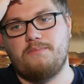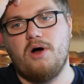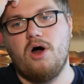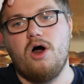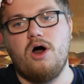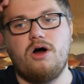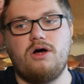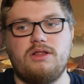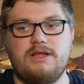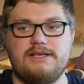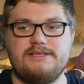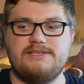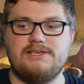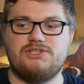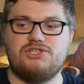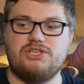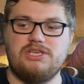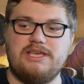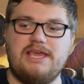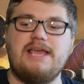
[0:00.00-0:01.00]
Paul
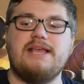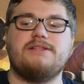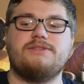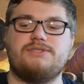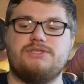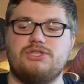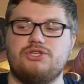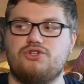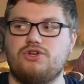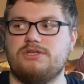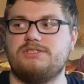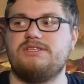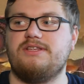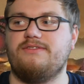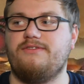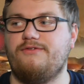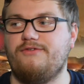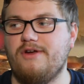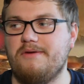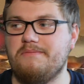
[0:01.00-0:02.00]
essentially gains the trust of
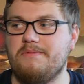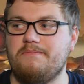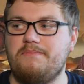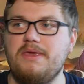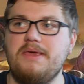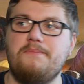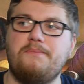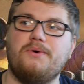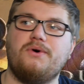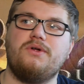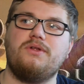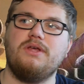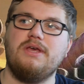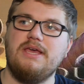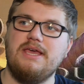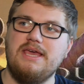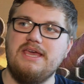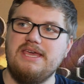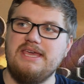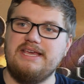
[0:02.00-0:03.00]
the Fremen people.
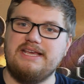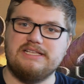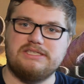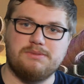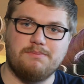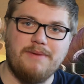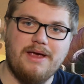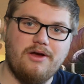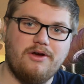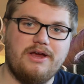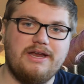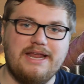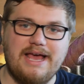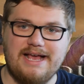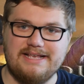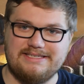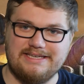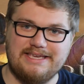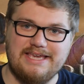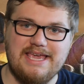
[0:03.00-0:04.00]
He gets married,
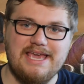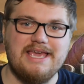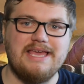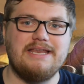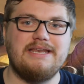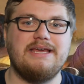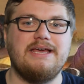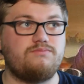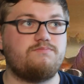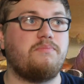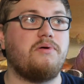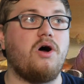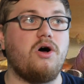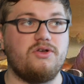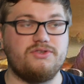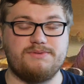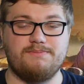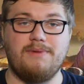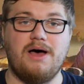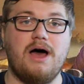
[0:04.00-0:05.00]
has a kid.
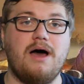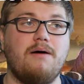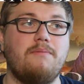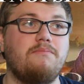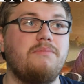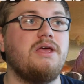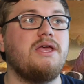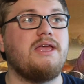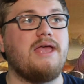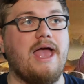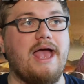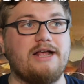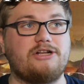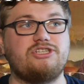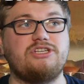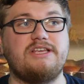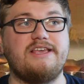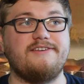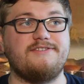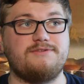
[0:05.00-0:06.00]
Paul's mom
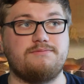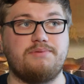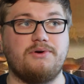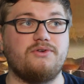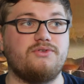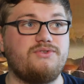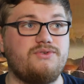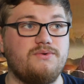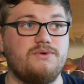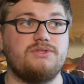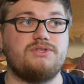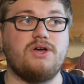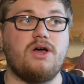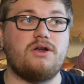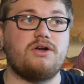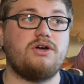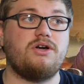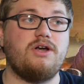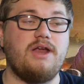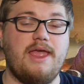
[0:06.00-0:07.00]
actually gives birth to a
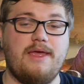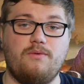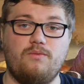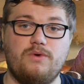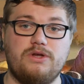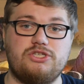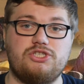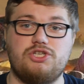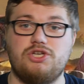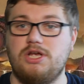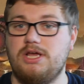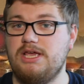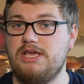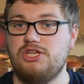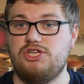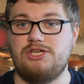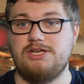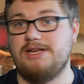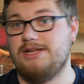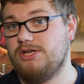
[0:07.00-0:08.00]
daughter in which
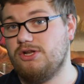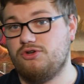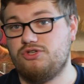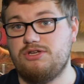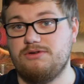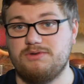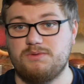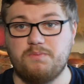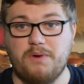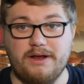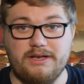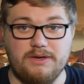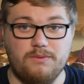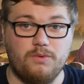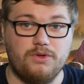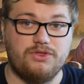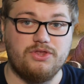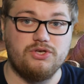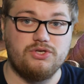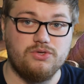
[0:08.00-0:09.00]
she didn't know she was pregnant
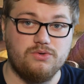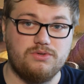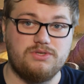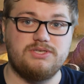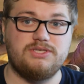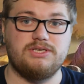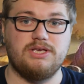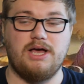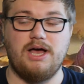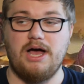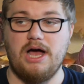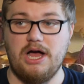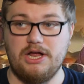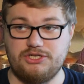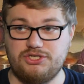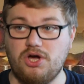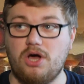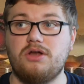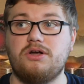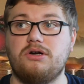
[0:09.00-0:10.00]
with the Duke's
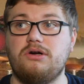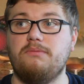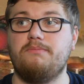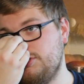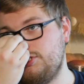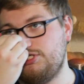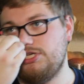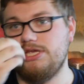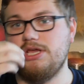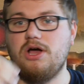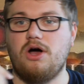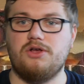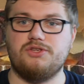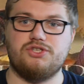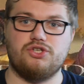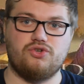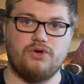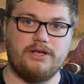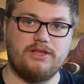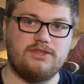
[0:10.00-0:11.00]
daughter. She
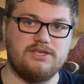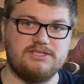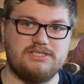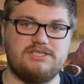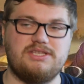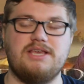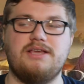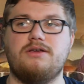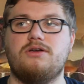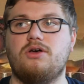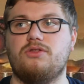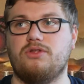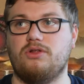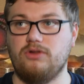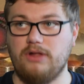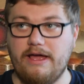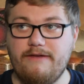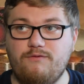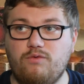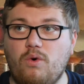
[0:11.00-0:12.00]
also drank this thing called the
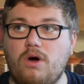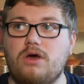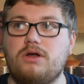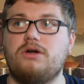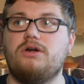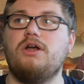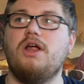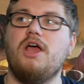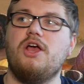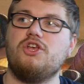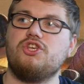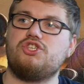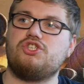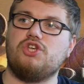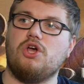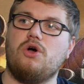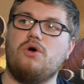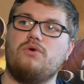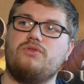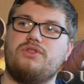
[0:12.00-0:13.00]
life water.
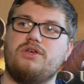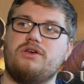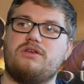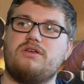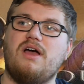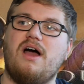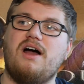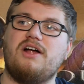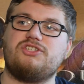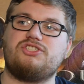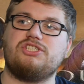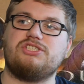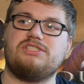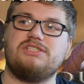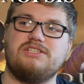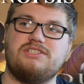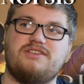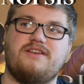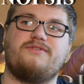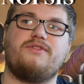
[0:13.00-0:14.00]
So the
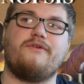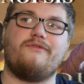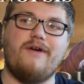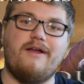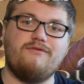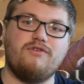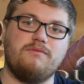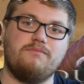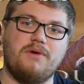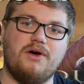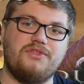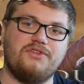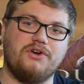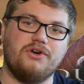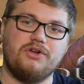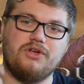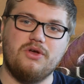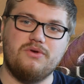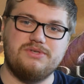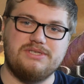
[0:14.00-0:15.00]
consciousness of the Reverend
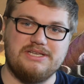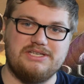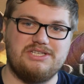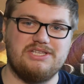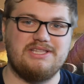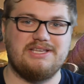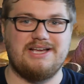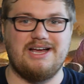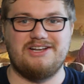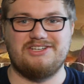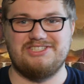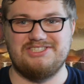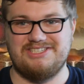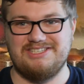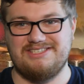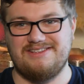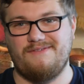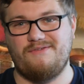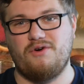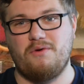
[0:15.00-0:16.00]
Mother goes into the
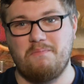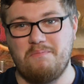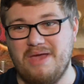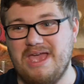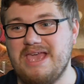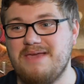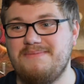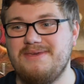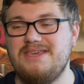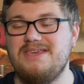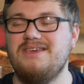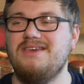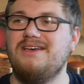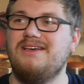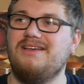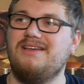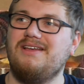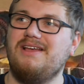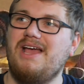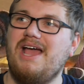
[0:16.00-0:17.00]
consciousness of her baby,
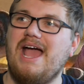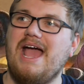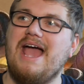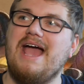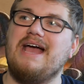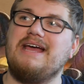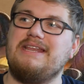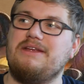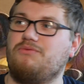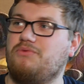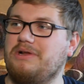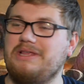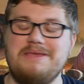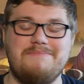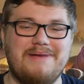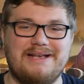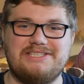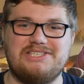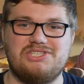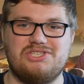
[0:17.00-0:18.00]
and it really
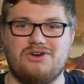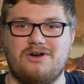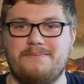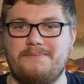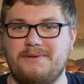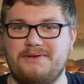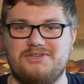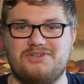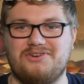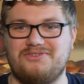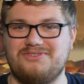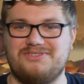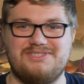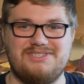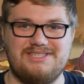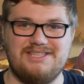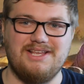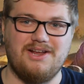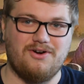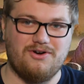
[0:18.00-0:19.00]
messes her up and turns
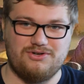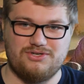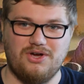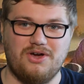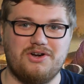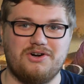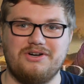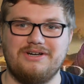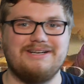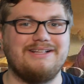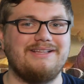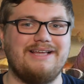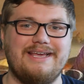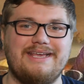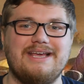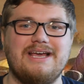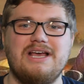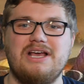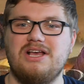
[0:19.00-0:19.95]
her daughter into like